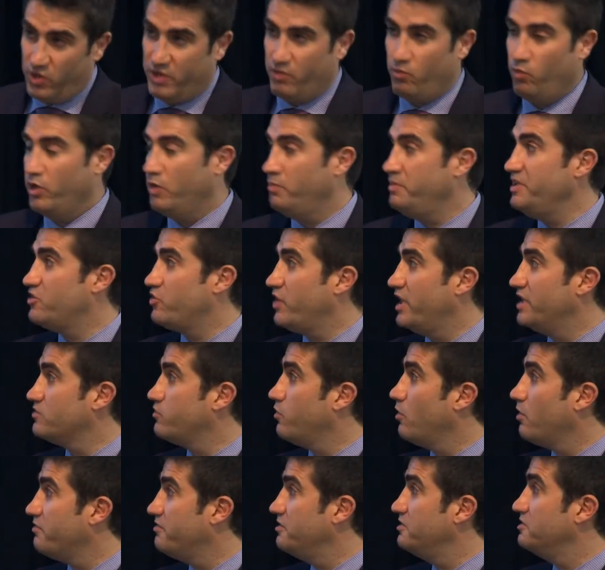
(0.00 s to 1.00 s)
will be
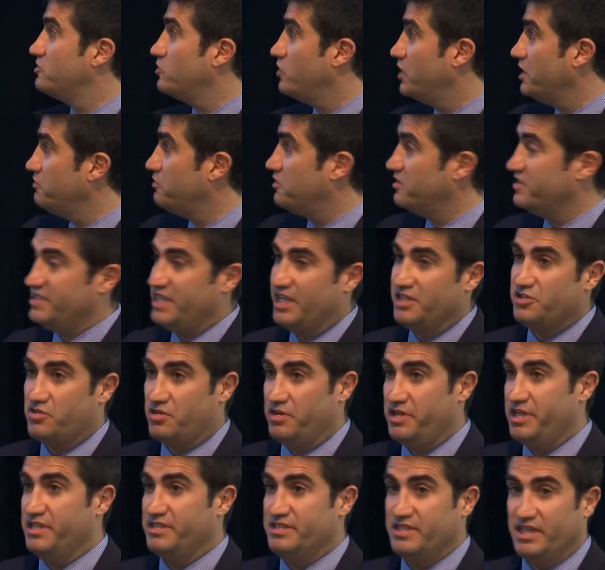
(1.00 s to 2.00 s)
transformative in the 21st
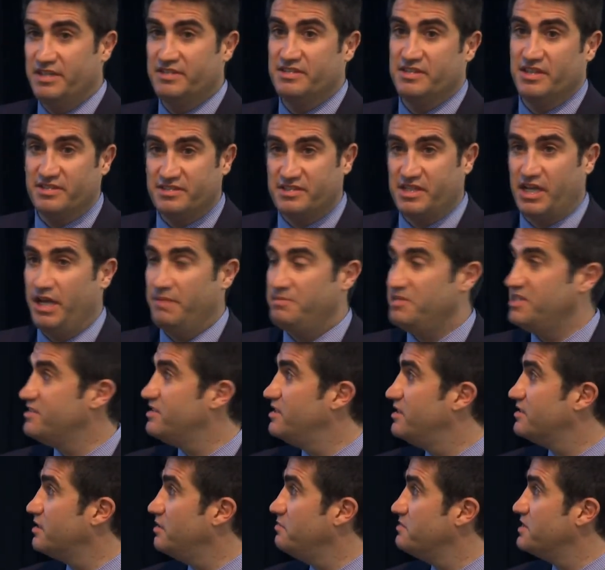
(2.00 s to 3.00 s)
century is, is this type, it's
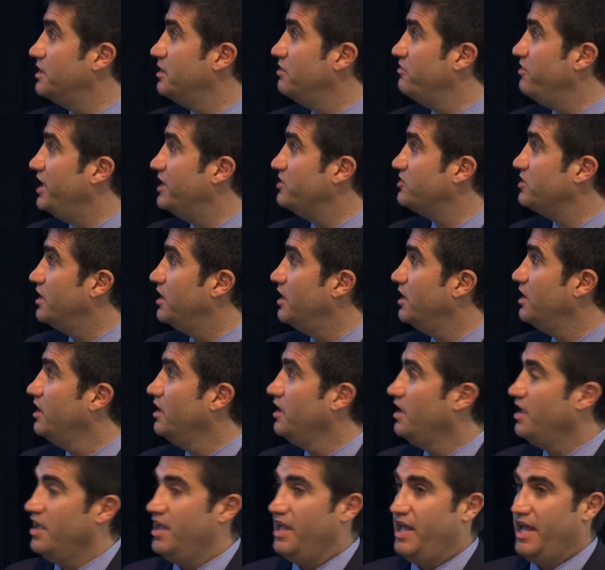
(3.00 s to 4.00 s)
systems innovation.
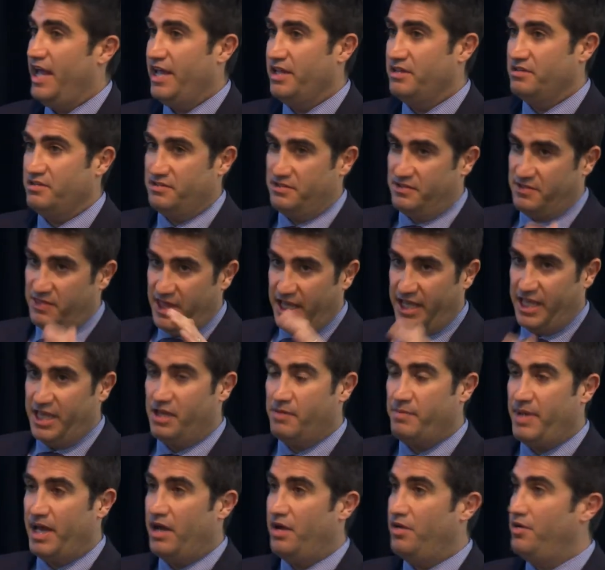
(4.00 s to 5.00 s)
And thinking
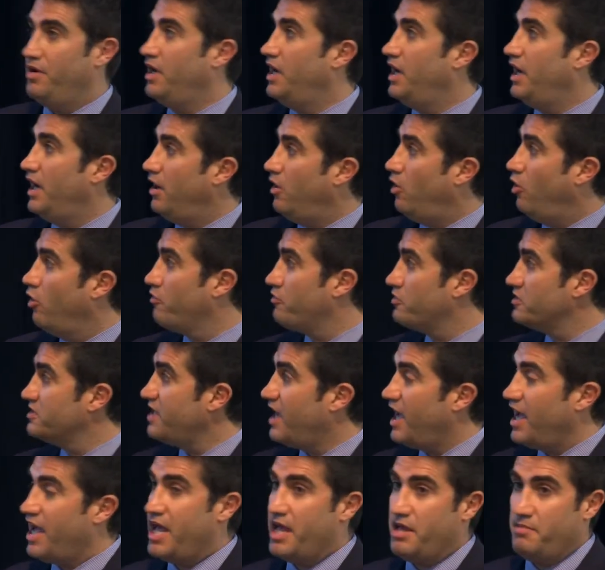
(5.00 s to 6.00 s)
about uh, over
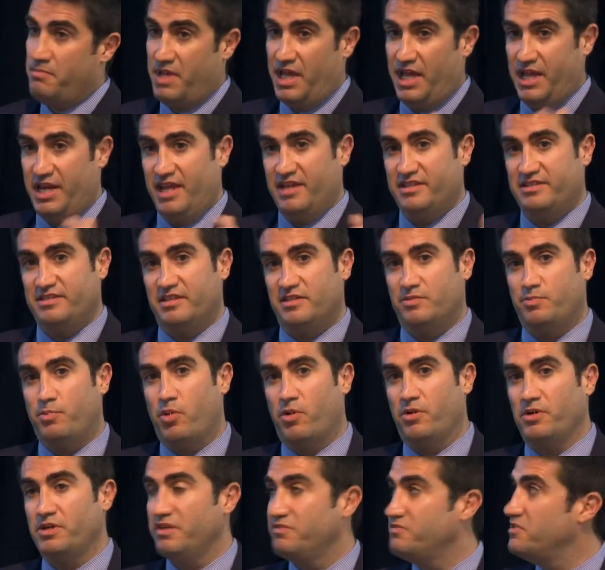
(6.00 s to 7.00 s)
time and as this
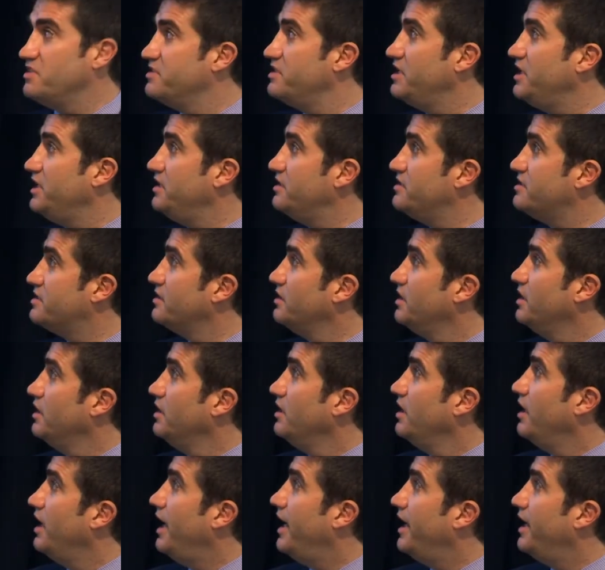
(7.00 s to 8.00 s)
burden of disease
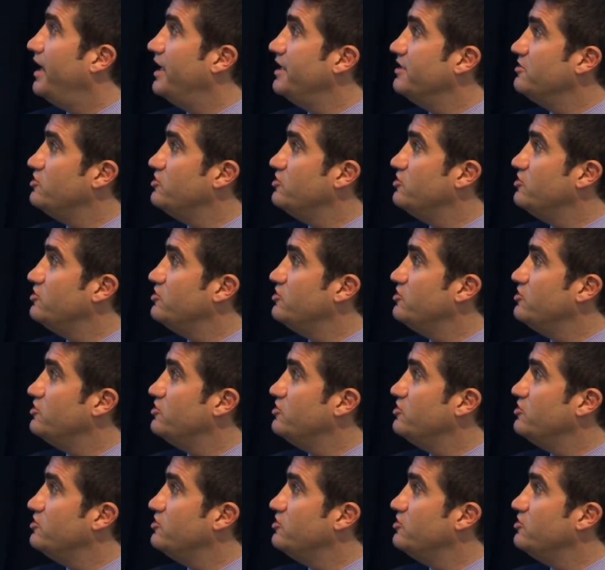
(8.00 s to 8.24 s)
uh,